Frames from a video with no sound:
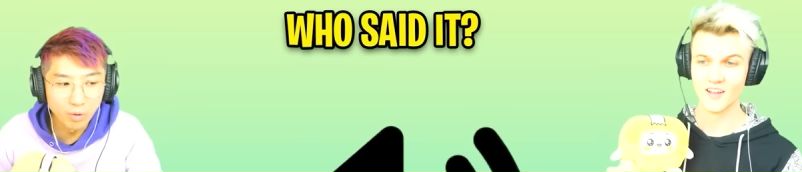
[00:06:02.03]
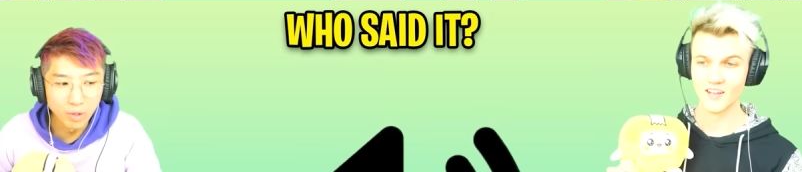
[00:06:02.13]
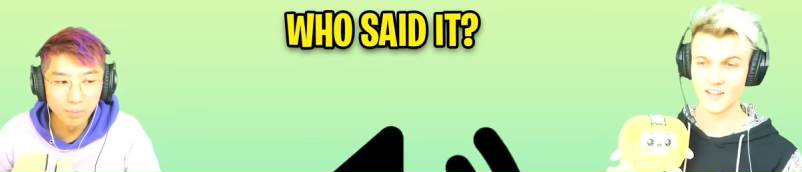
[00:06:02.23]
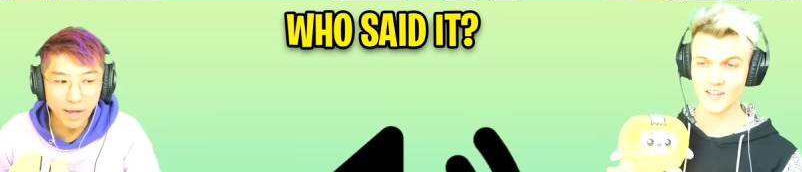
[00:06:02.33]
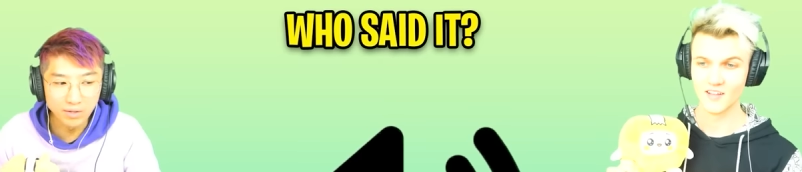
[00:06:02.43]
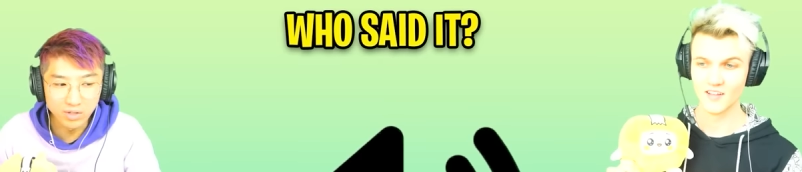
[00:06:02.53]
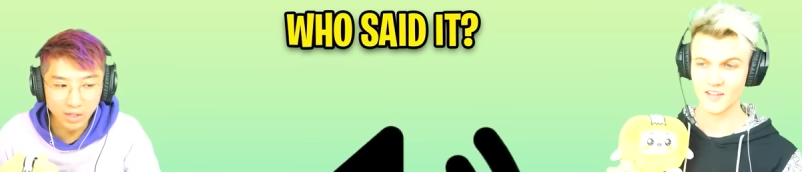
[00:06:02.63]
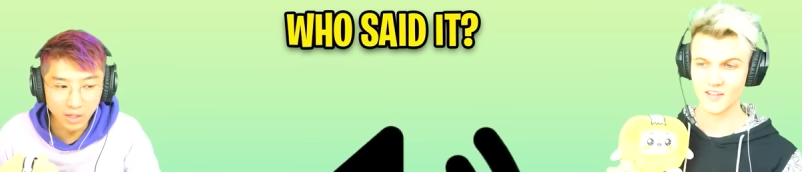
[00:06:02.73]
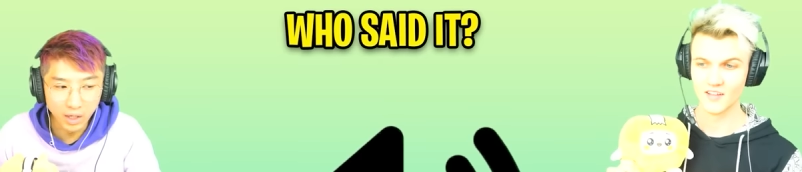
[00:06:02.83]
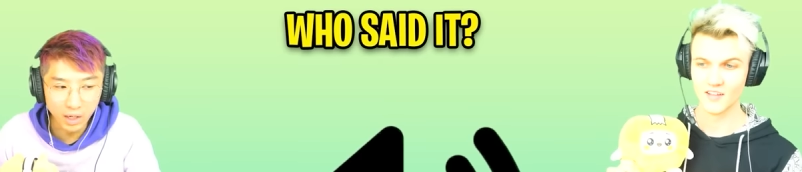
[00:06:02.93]
Speaker 1: Queen
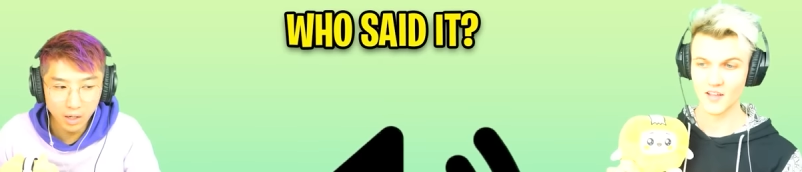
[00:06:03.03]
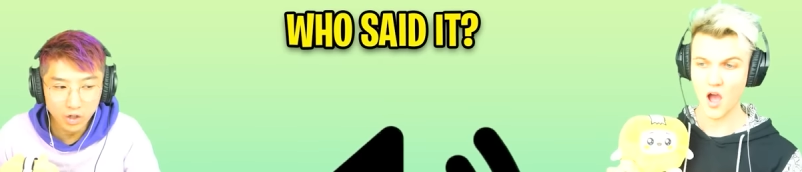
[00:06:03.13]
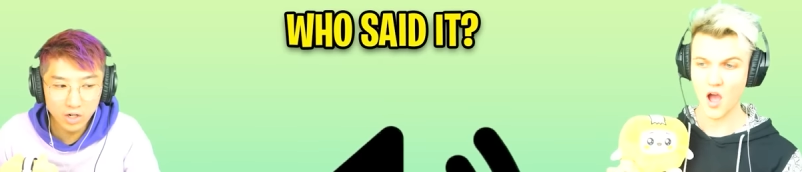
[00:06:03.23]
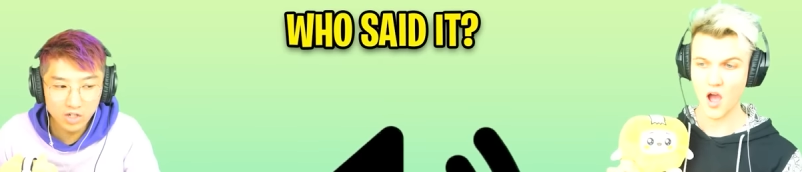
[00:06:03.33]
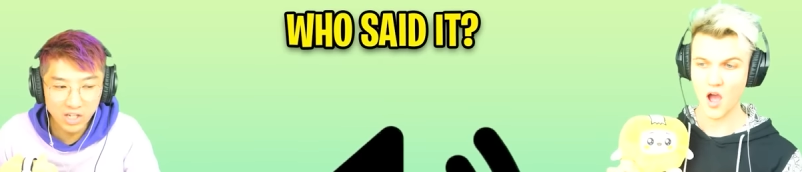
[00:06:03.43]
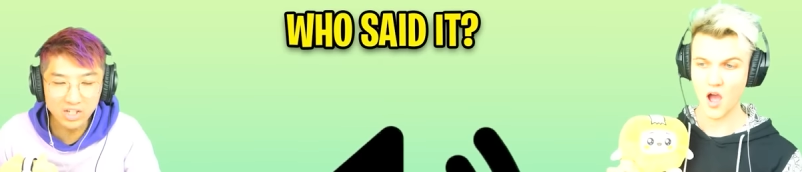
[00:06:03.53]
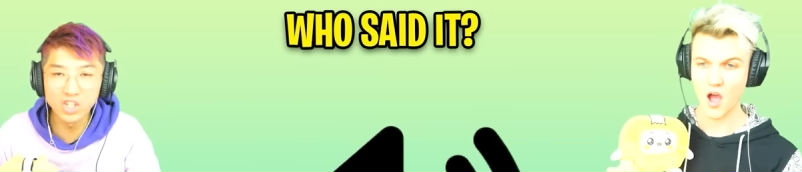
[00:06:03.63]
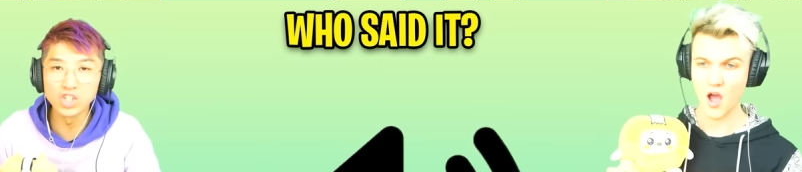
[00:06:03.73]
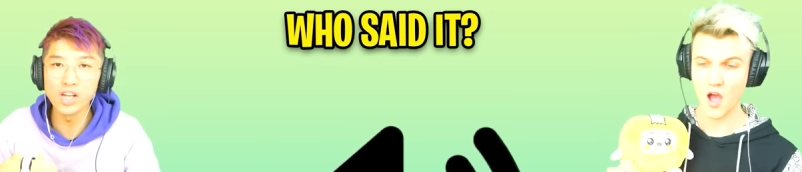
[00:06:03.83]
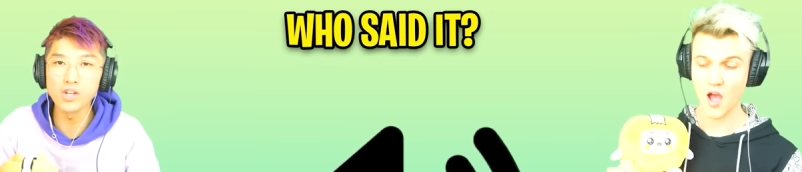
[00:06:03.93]
Bouncelia? You're a
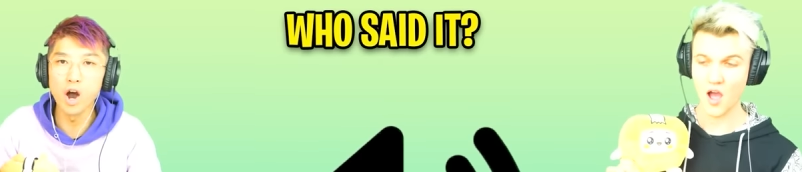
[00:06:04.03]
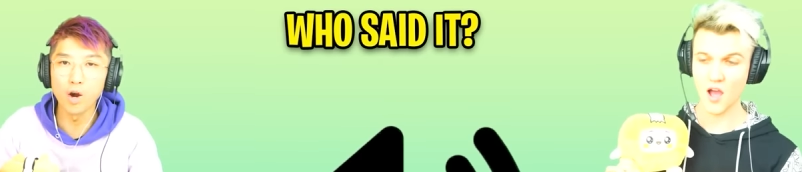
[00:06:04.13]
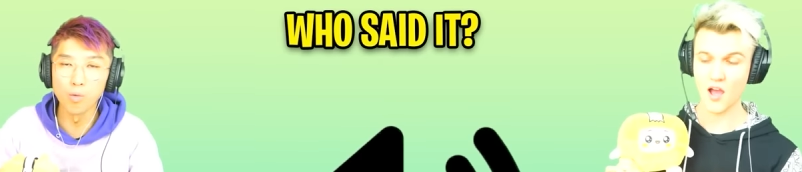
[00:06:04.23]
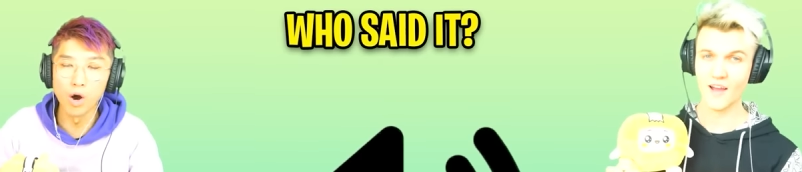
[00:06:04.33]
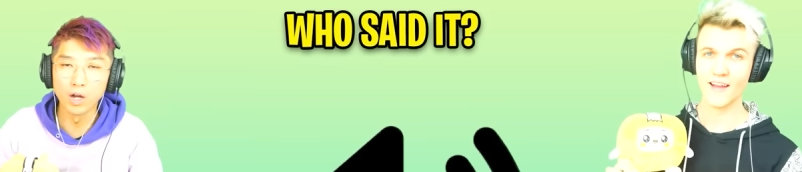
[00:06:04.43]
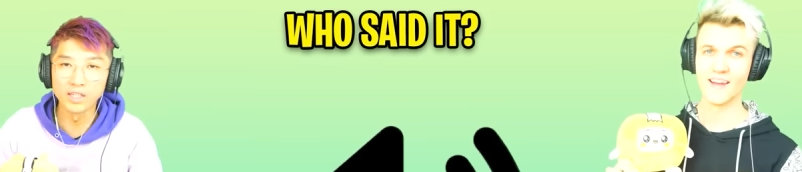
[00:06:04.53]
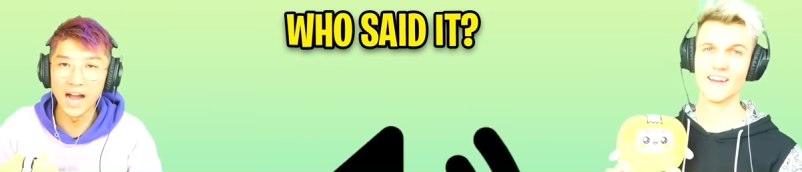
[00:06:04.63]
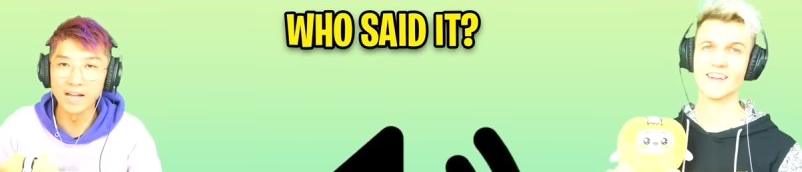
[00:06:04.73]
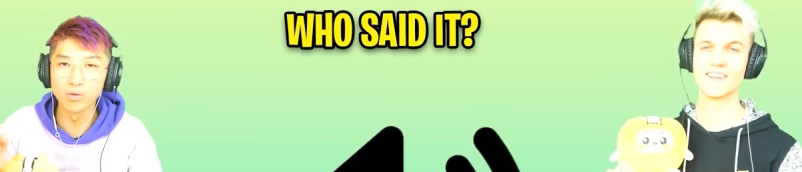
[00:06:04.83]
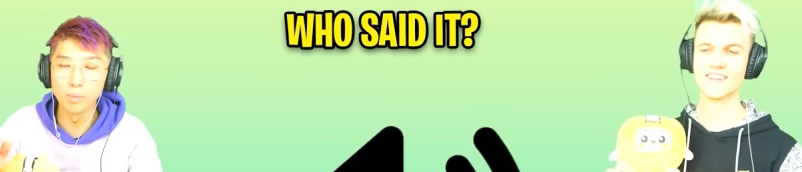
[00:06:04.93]
genius because she has a heart
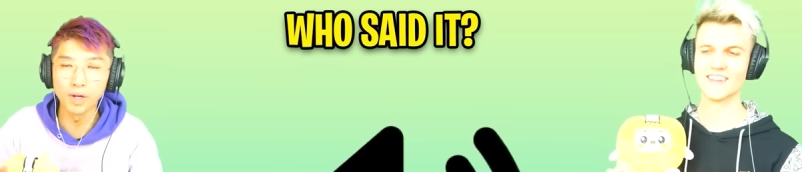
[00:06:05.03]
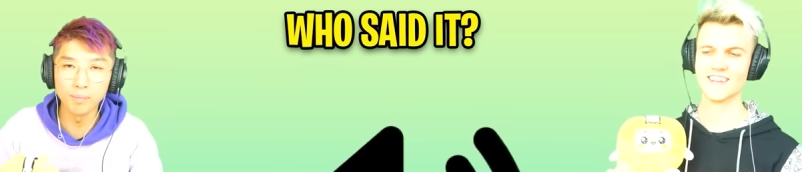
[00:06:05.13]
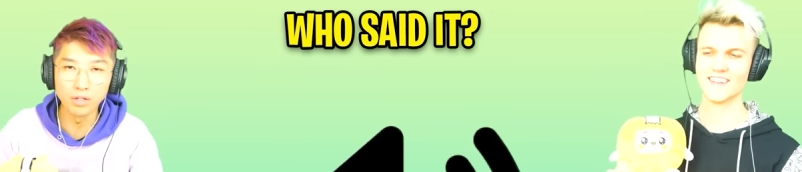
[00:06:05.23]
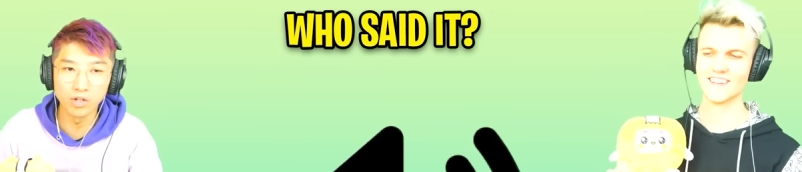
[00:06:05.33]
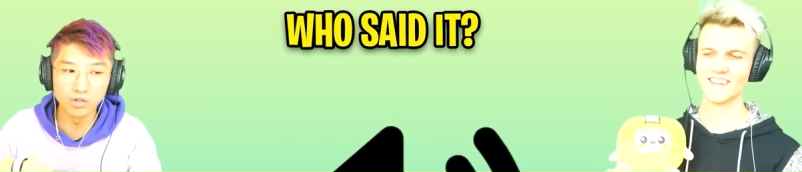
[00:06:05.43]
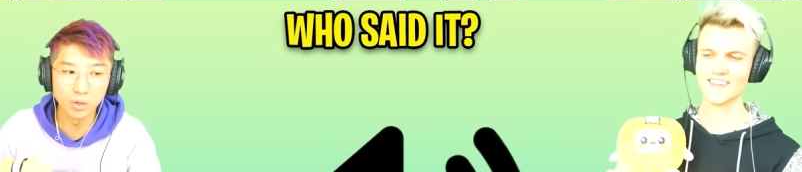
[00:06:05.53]
wand, guys. We'll put a picture on